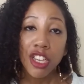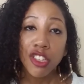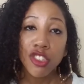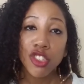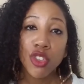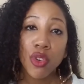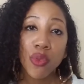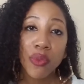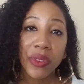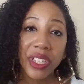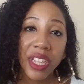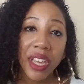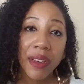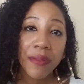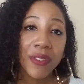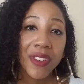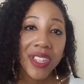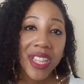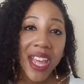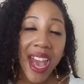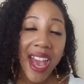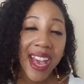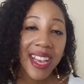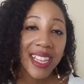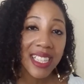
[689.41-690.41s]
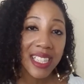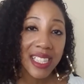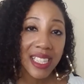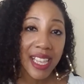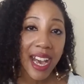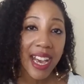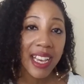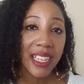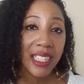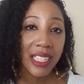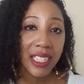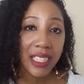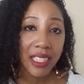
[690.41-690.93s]
So whenever that
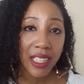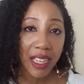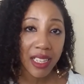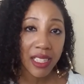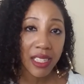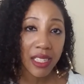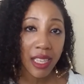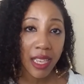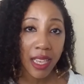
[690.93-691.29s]
anxiety does